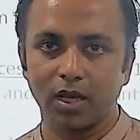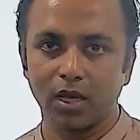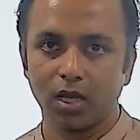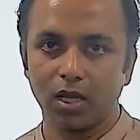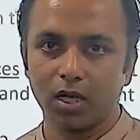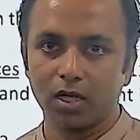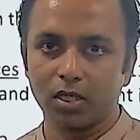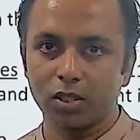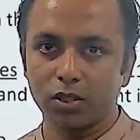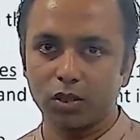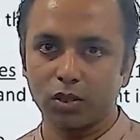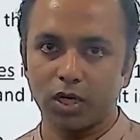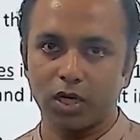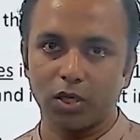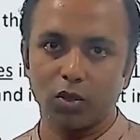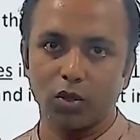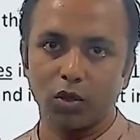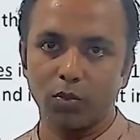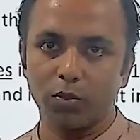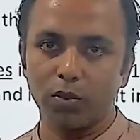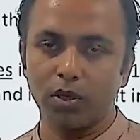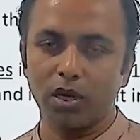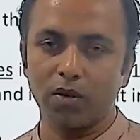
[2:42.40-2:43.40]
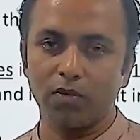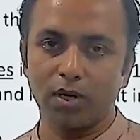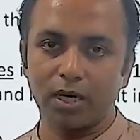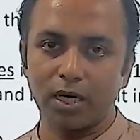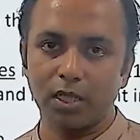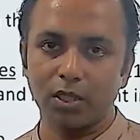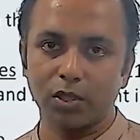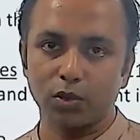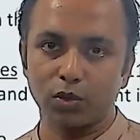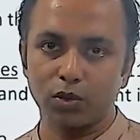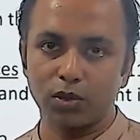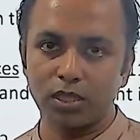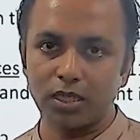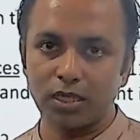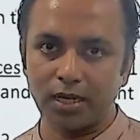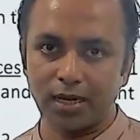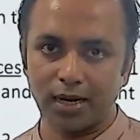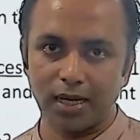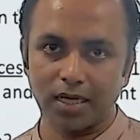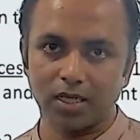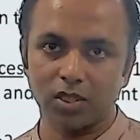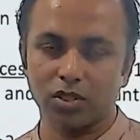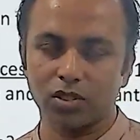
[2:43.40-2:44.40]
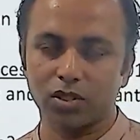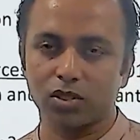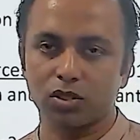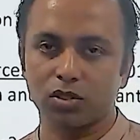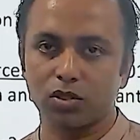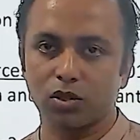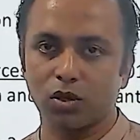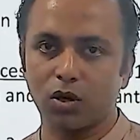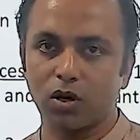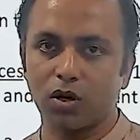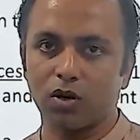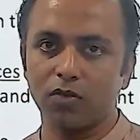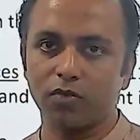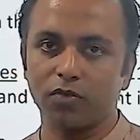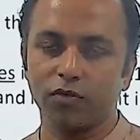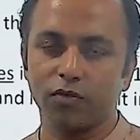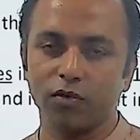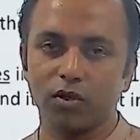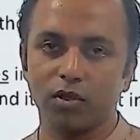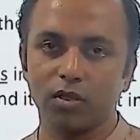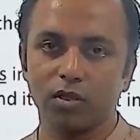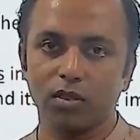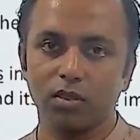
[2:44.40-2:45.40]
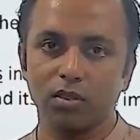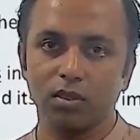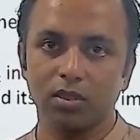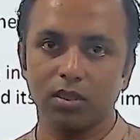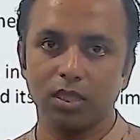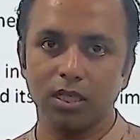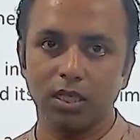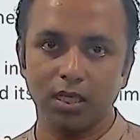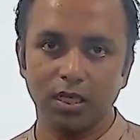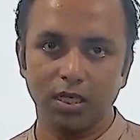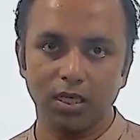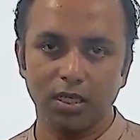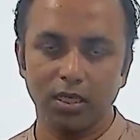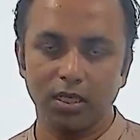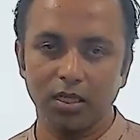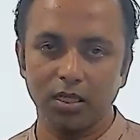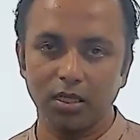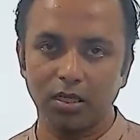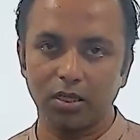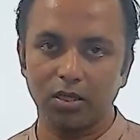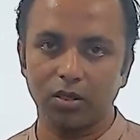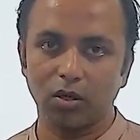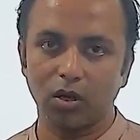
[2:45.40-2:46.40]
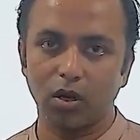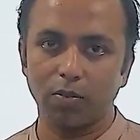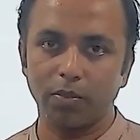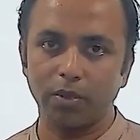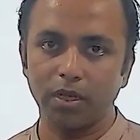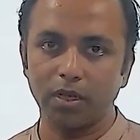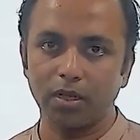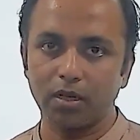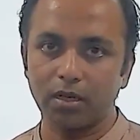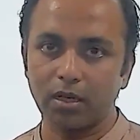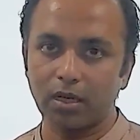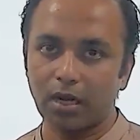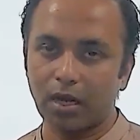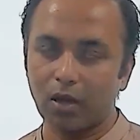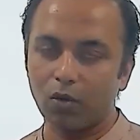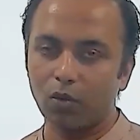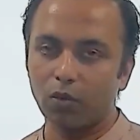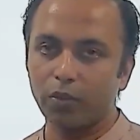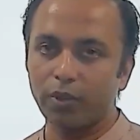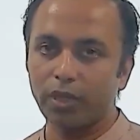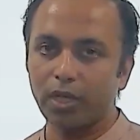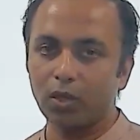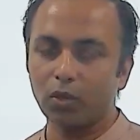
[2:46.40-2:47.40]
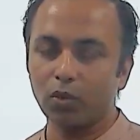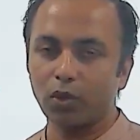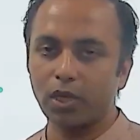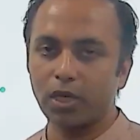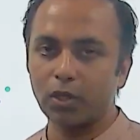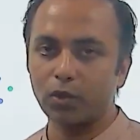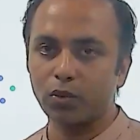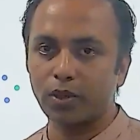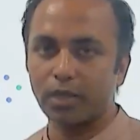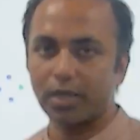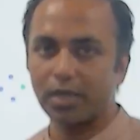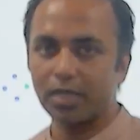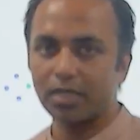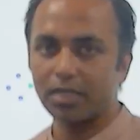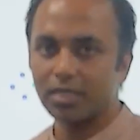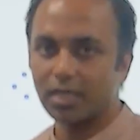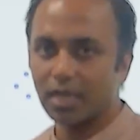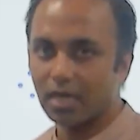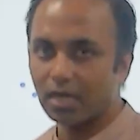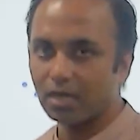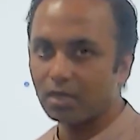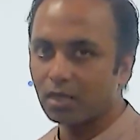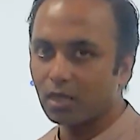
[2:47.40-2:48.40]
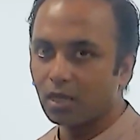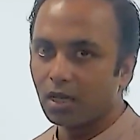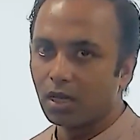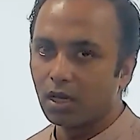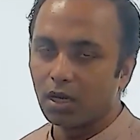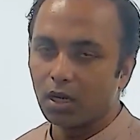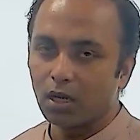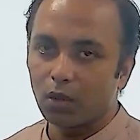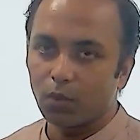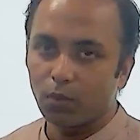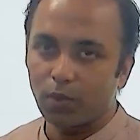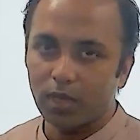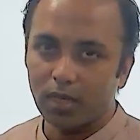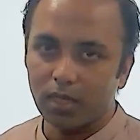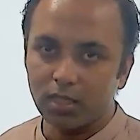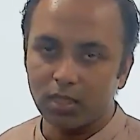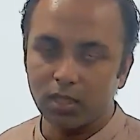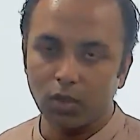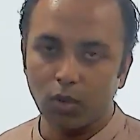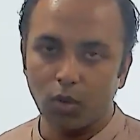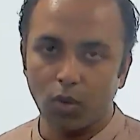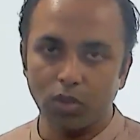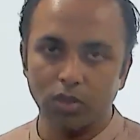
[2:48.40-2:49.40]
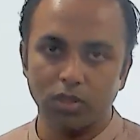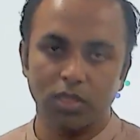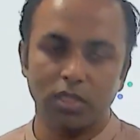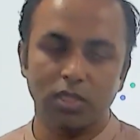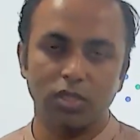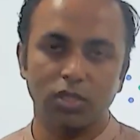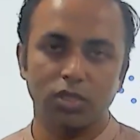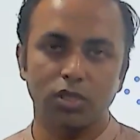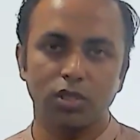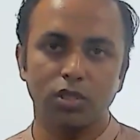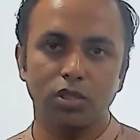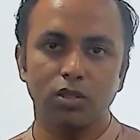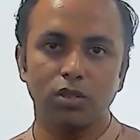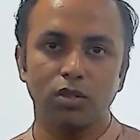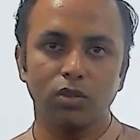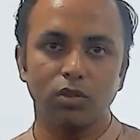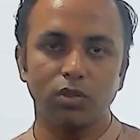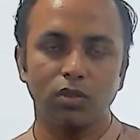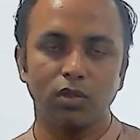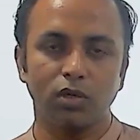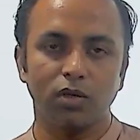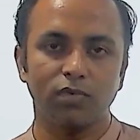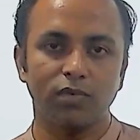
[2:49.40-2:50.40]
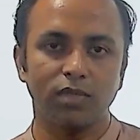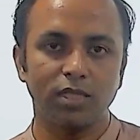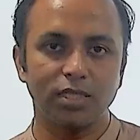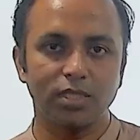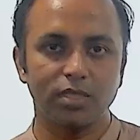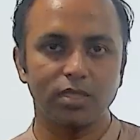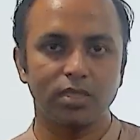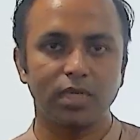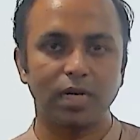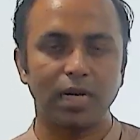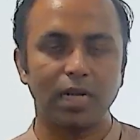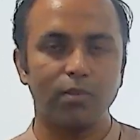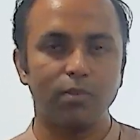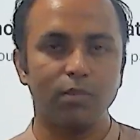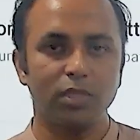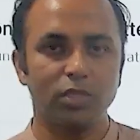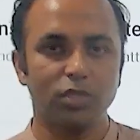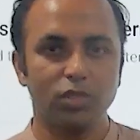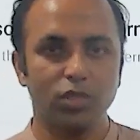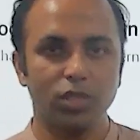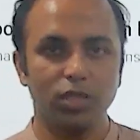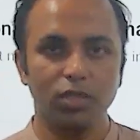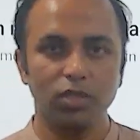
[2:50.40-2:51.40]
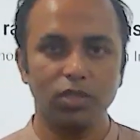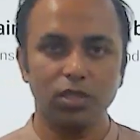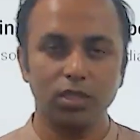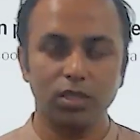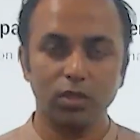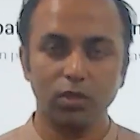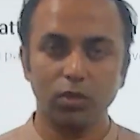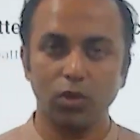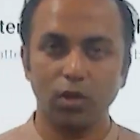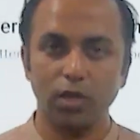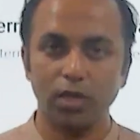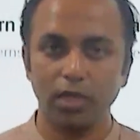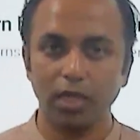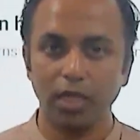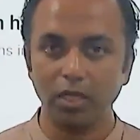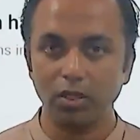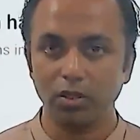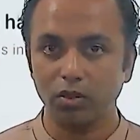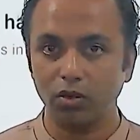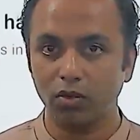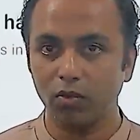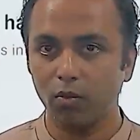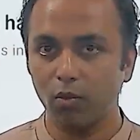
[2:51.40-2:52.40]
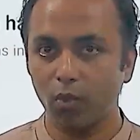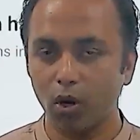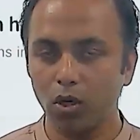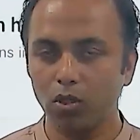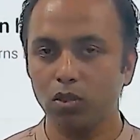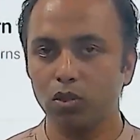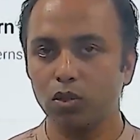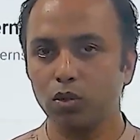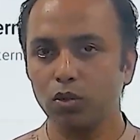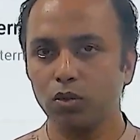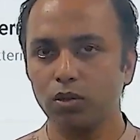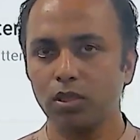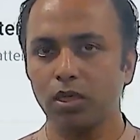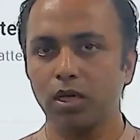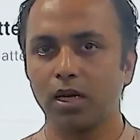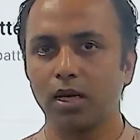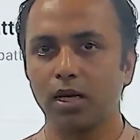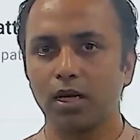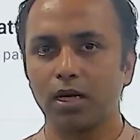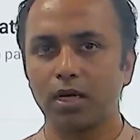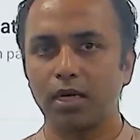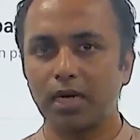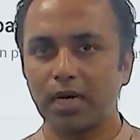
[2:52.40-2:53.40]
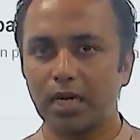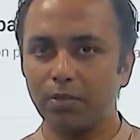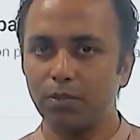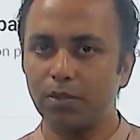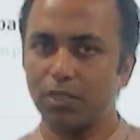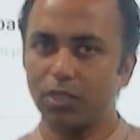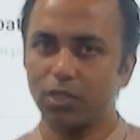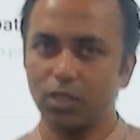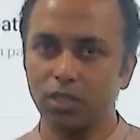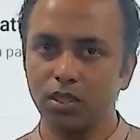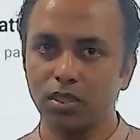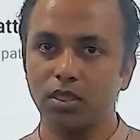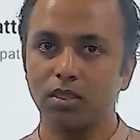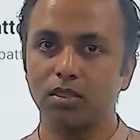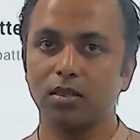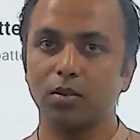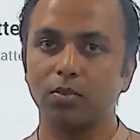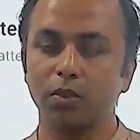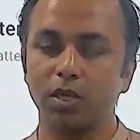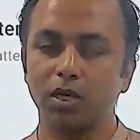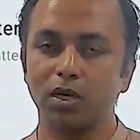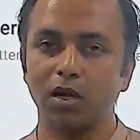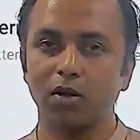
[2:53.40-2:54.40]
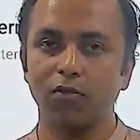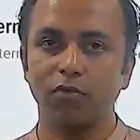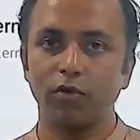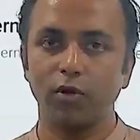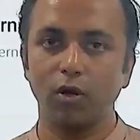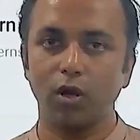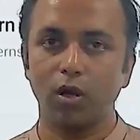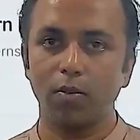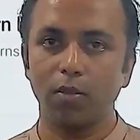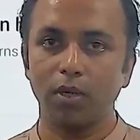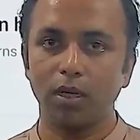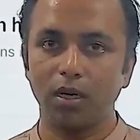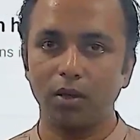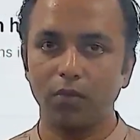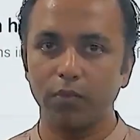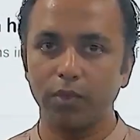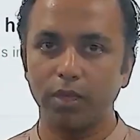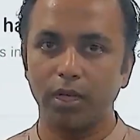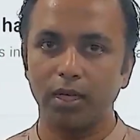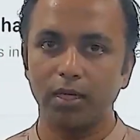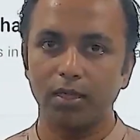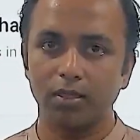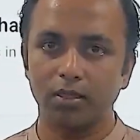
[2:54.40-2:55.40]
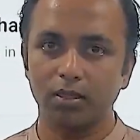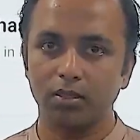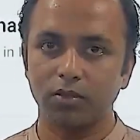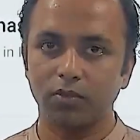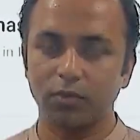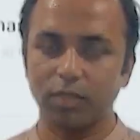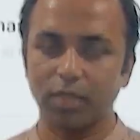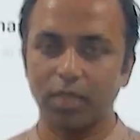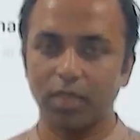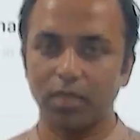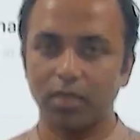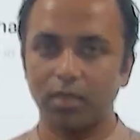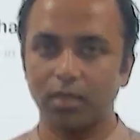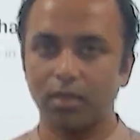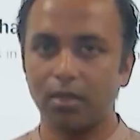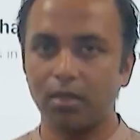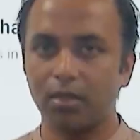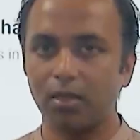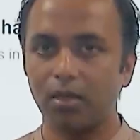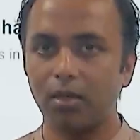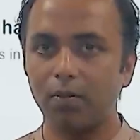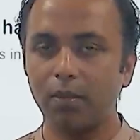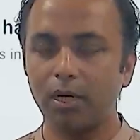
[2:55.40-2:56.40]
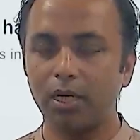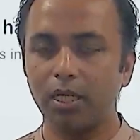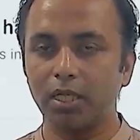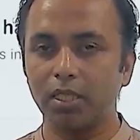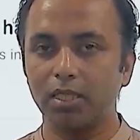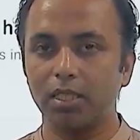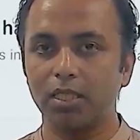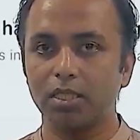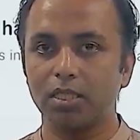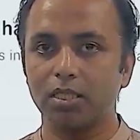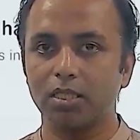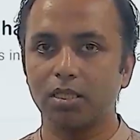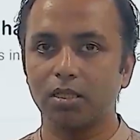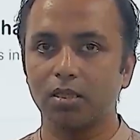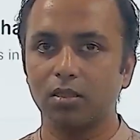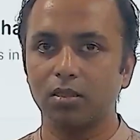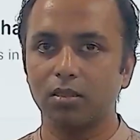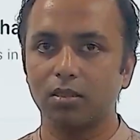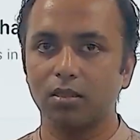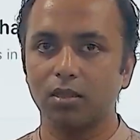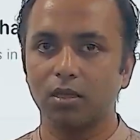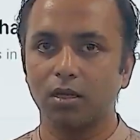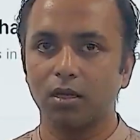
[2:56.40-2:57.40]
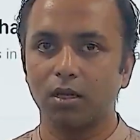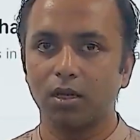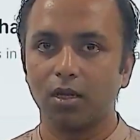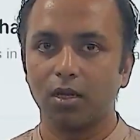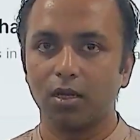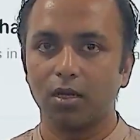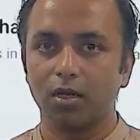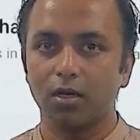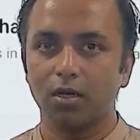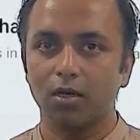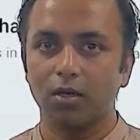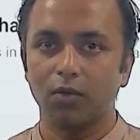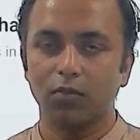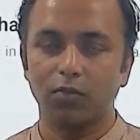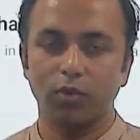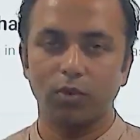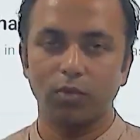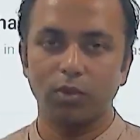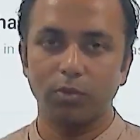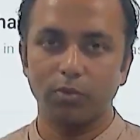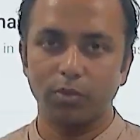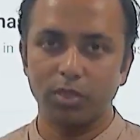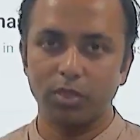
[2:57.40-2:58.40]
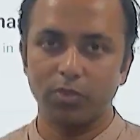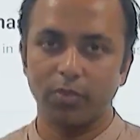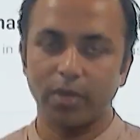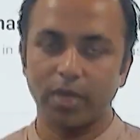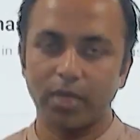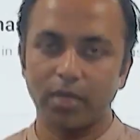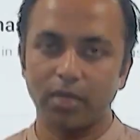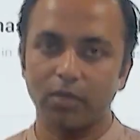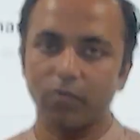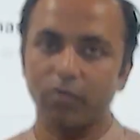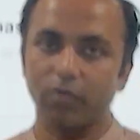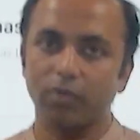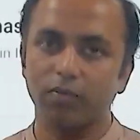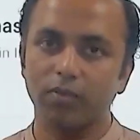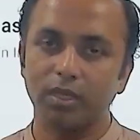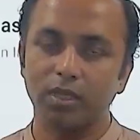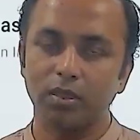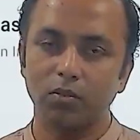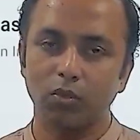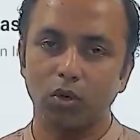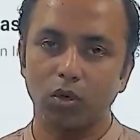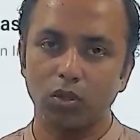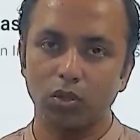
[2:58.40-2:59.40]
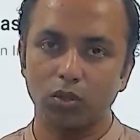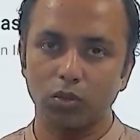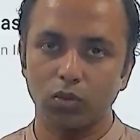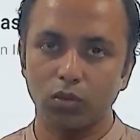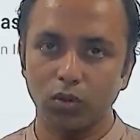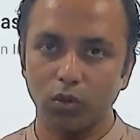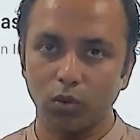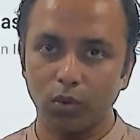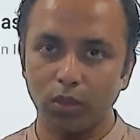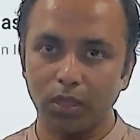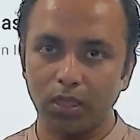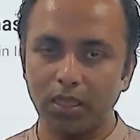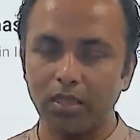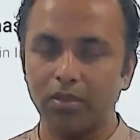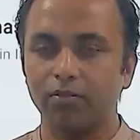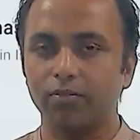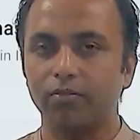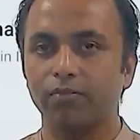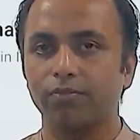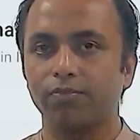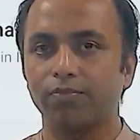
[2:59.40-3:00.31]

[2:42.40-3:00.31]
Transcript: So I hope you have understood the crux of the topic. Now we are going to understand what are the causes of this climate change in the context of monsoon. Climate change is a bigger phenomenon. We are limiting this from the perspective of the monsoon only.